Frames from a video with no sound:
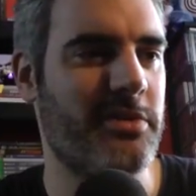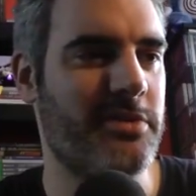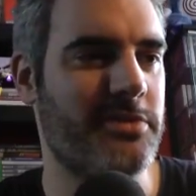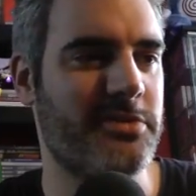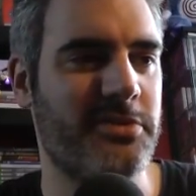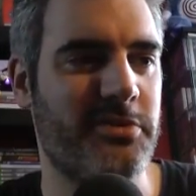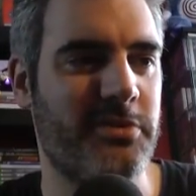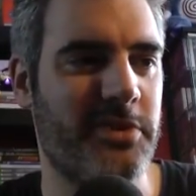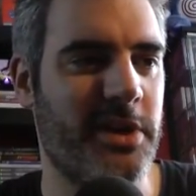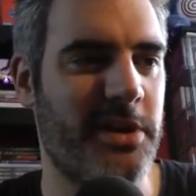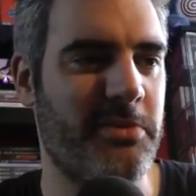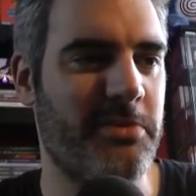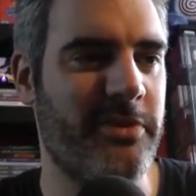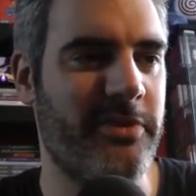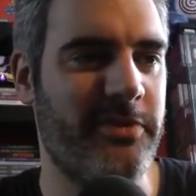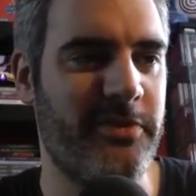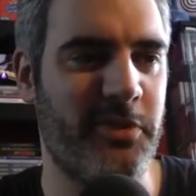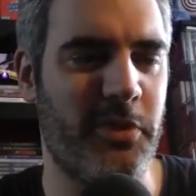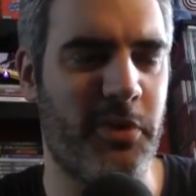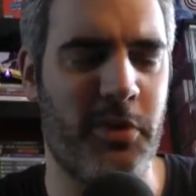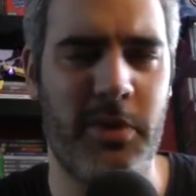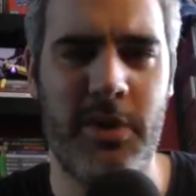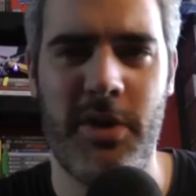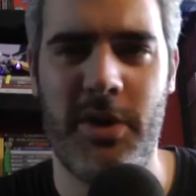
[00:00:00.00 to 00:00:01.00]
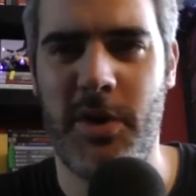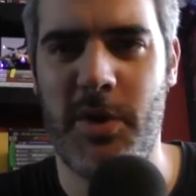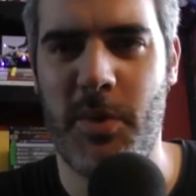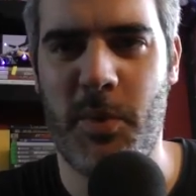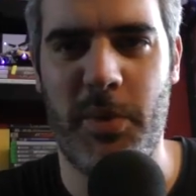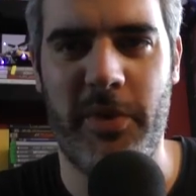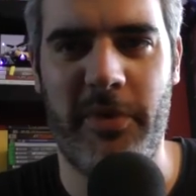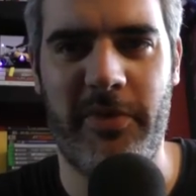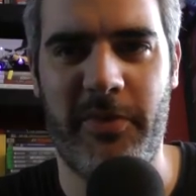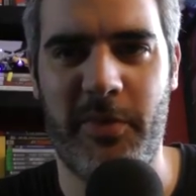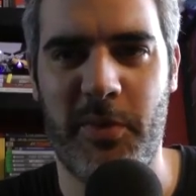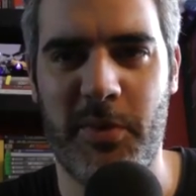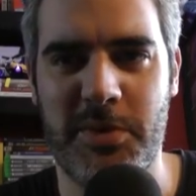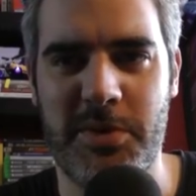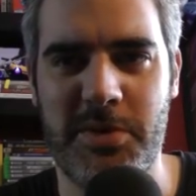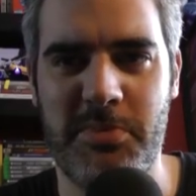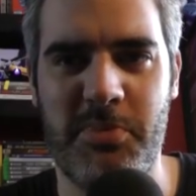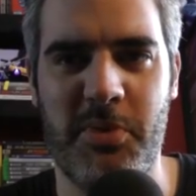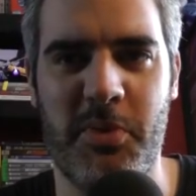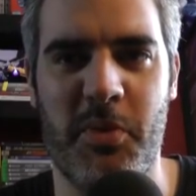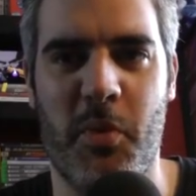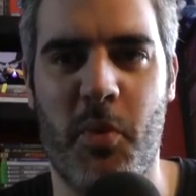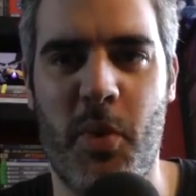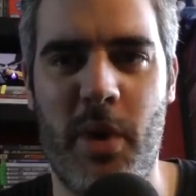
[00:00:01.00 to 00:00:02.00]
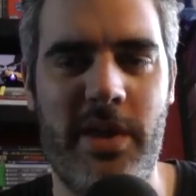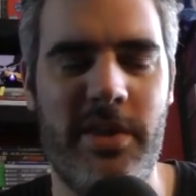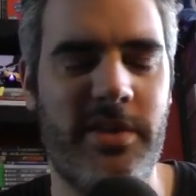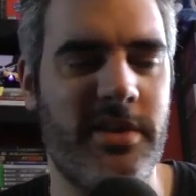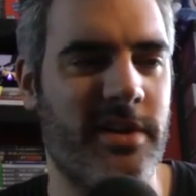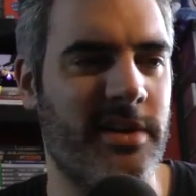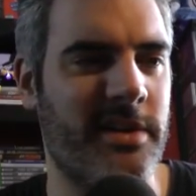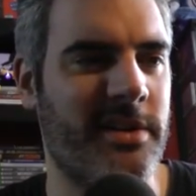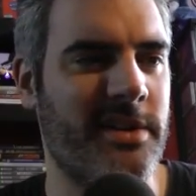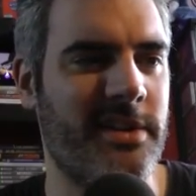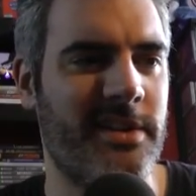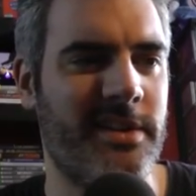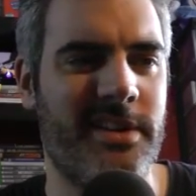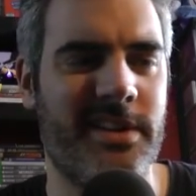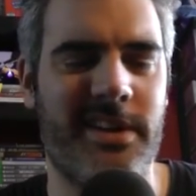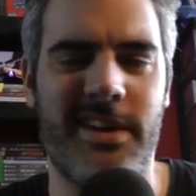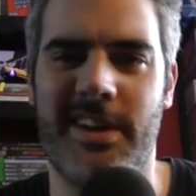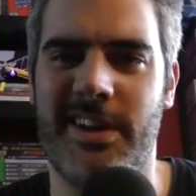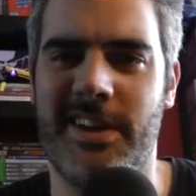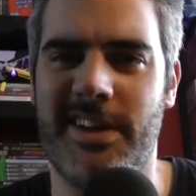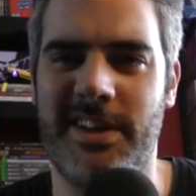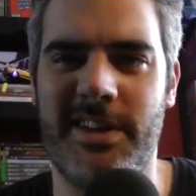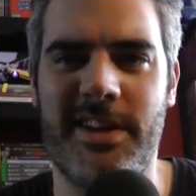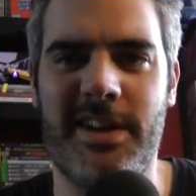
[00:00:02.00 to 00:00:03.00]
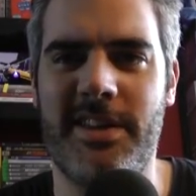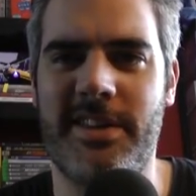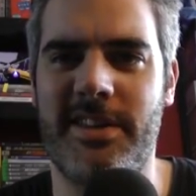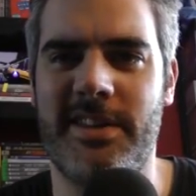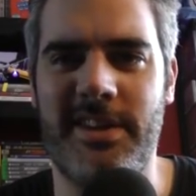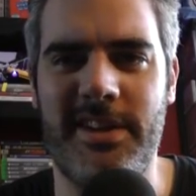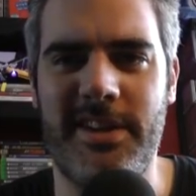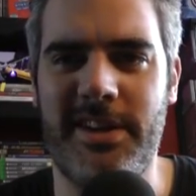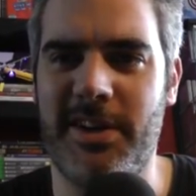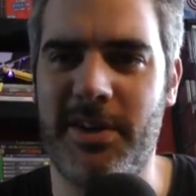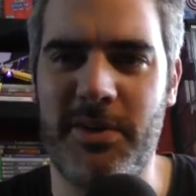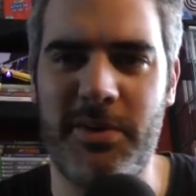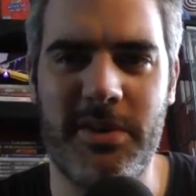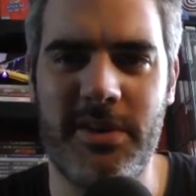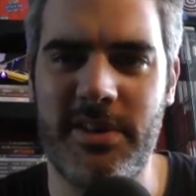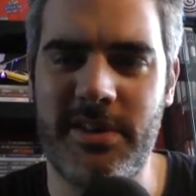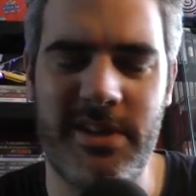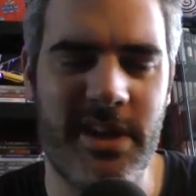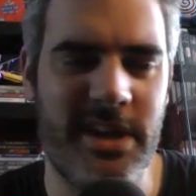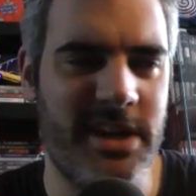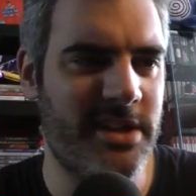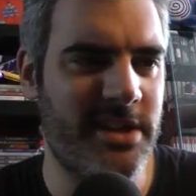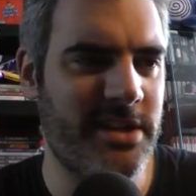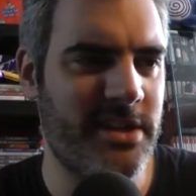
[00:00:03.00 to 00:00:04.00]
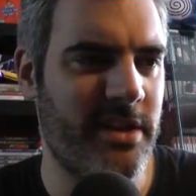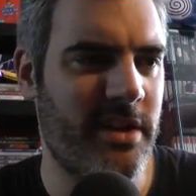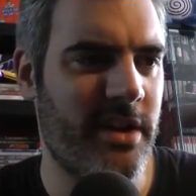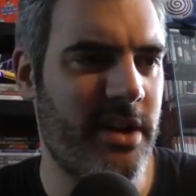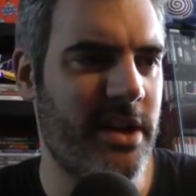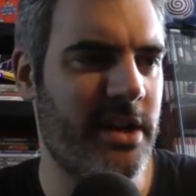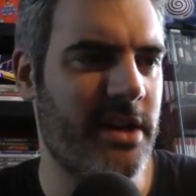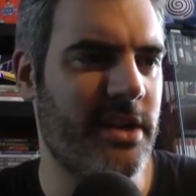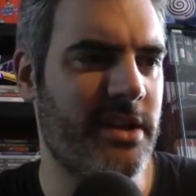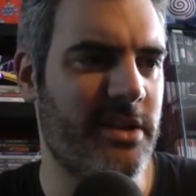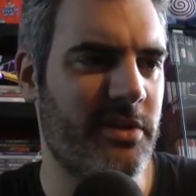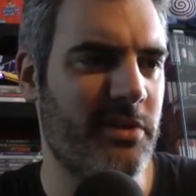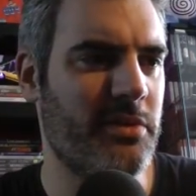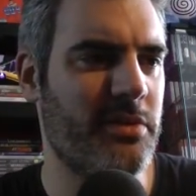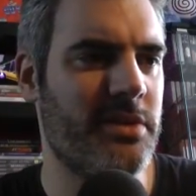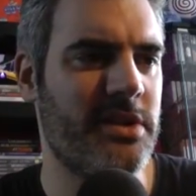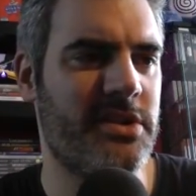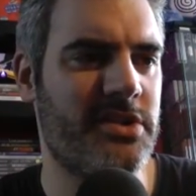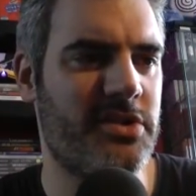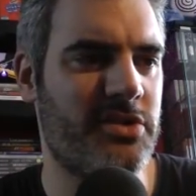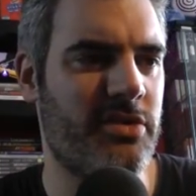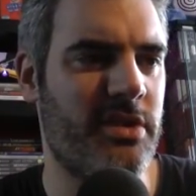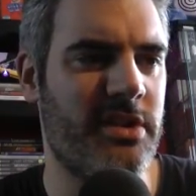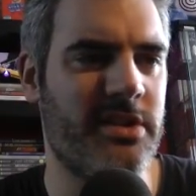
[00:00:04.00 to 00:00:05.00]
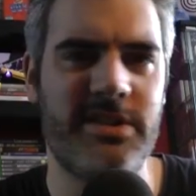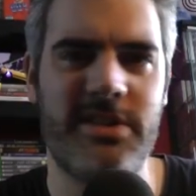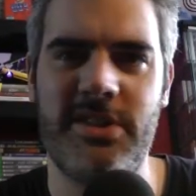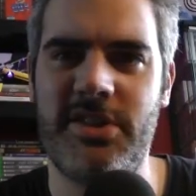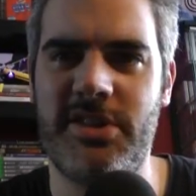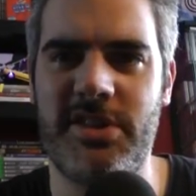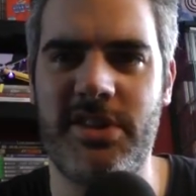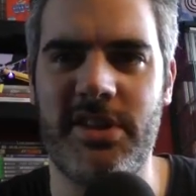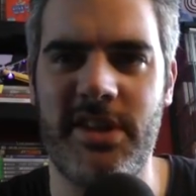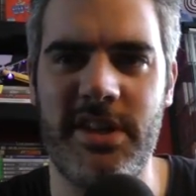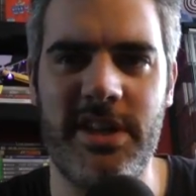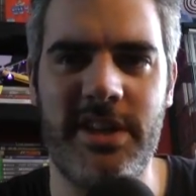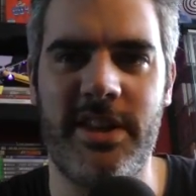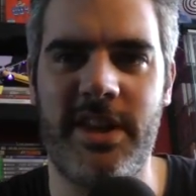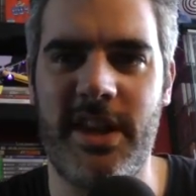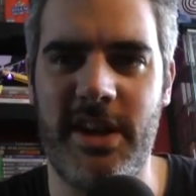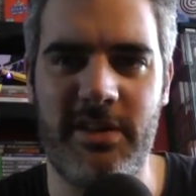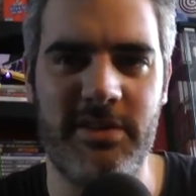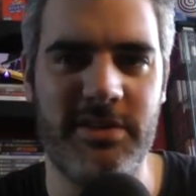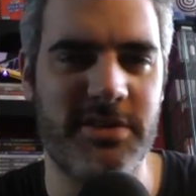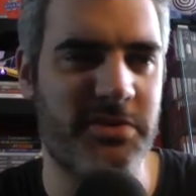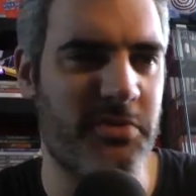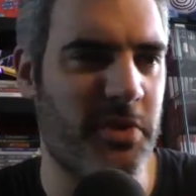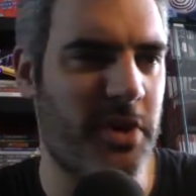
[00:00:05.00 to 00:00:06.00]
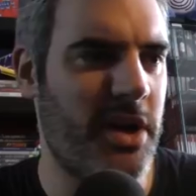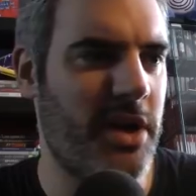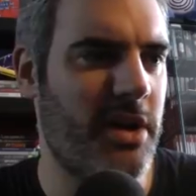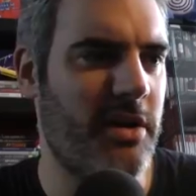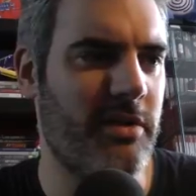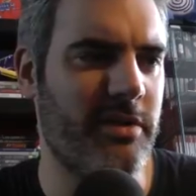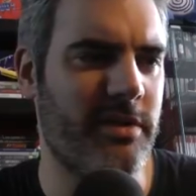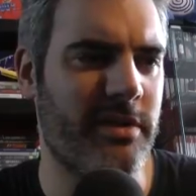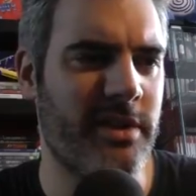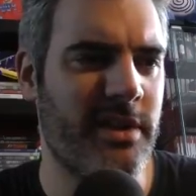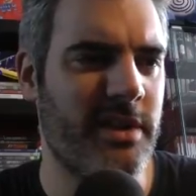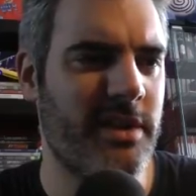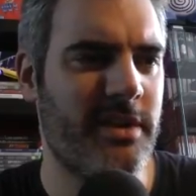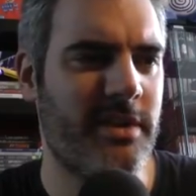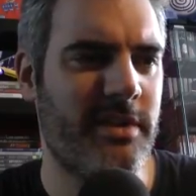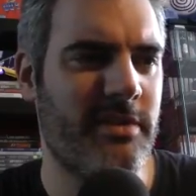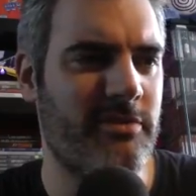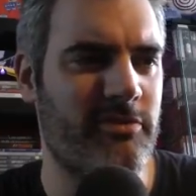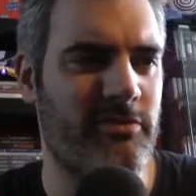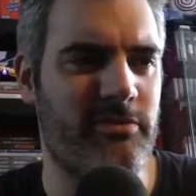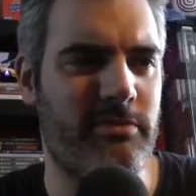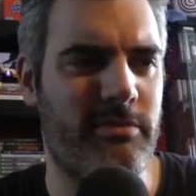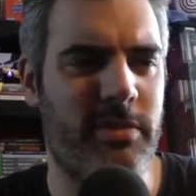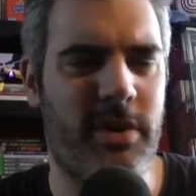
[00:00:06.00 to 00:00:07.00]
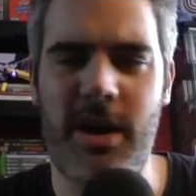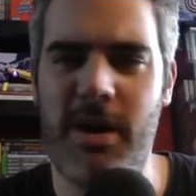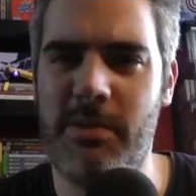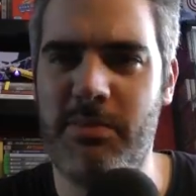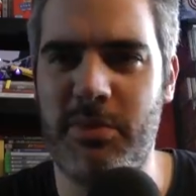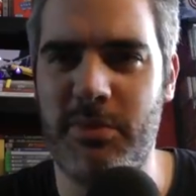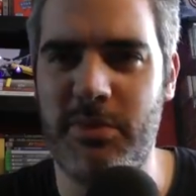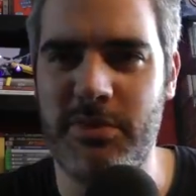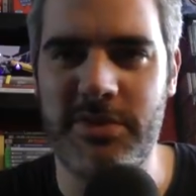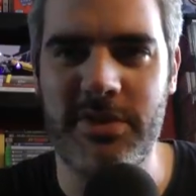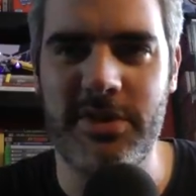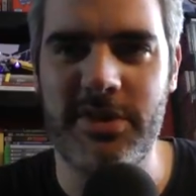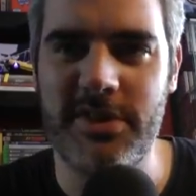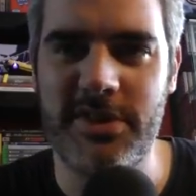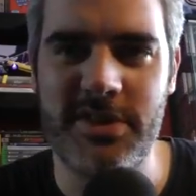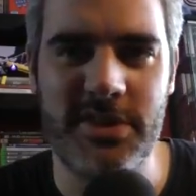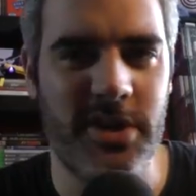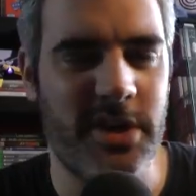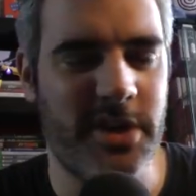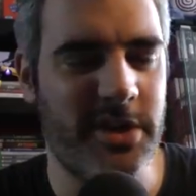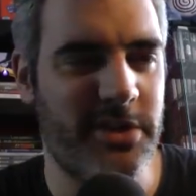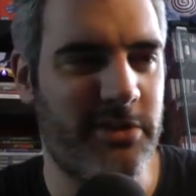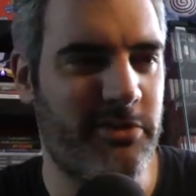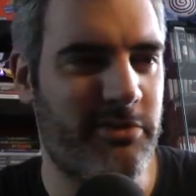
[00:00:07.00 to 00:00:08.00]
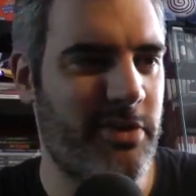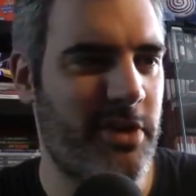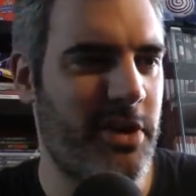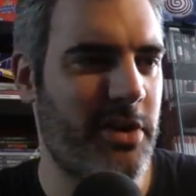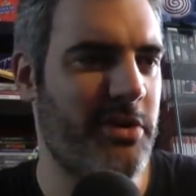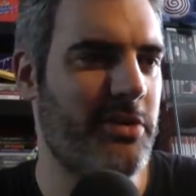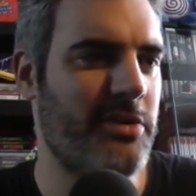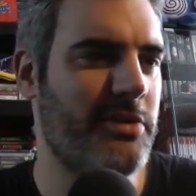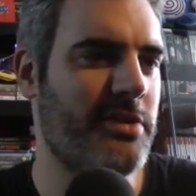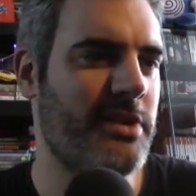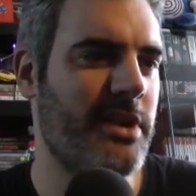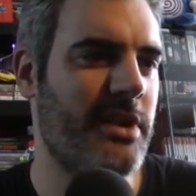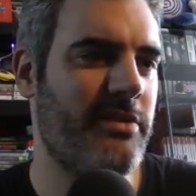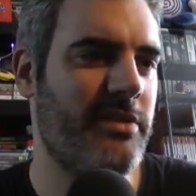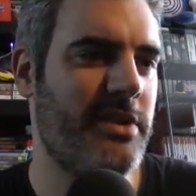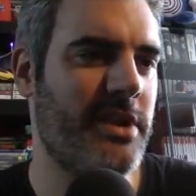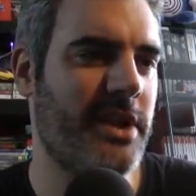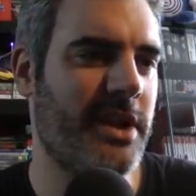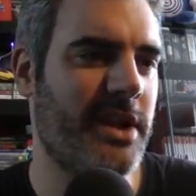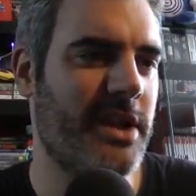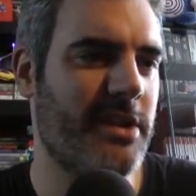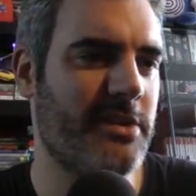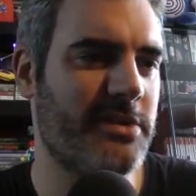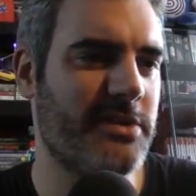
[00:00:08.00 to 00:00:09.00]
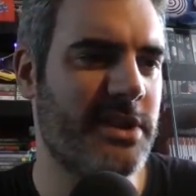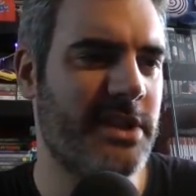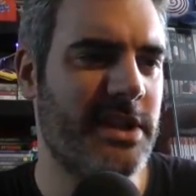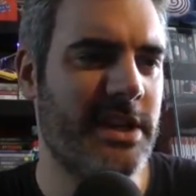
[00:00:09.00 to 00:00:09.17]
a console game before. We fought to put weather and other, you know, and and night and all this transition in there as well, and marbles on the side of the road and everything else.